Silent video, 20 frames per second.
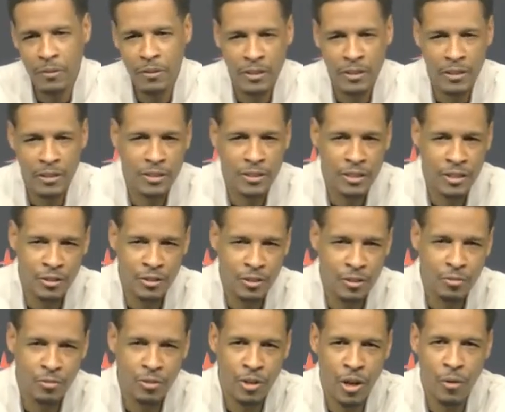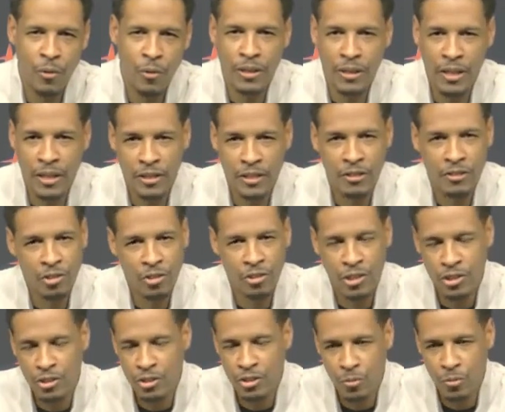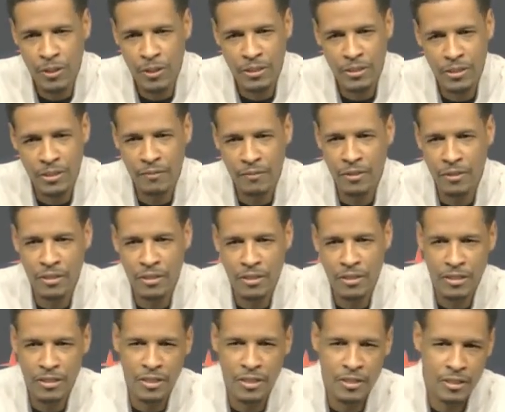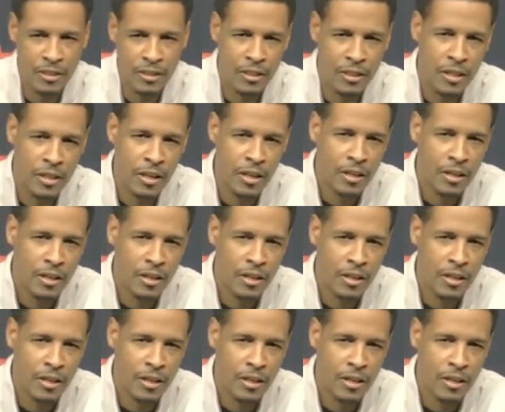to continue knowing that there's only 2 weeks left in the season,